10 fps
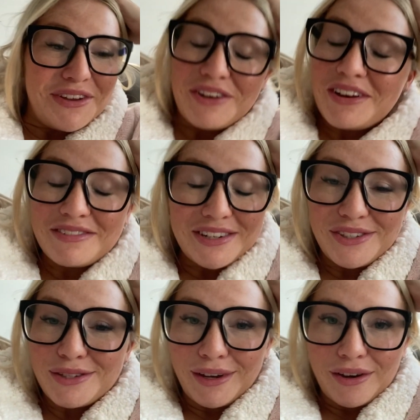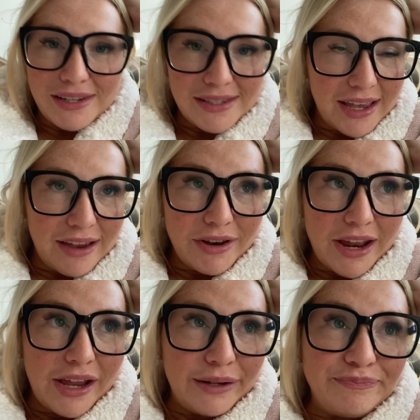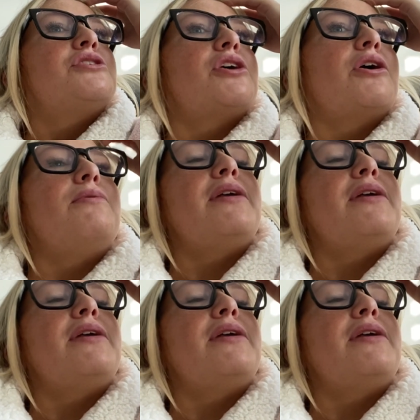you don't have to do something crazy every day. So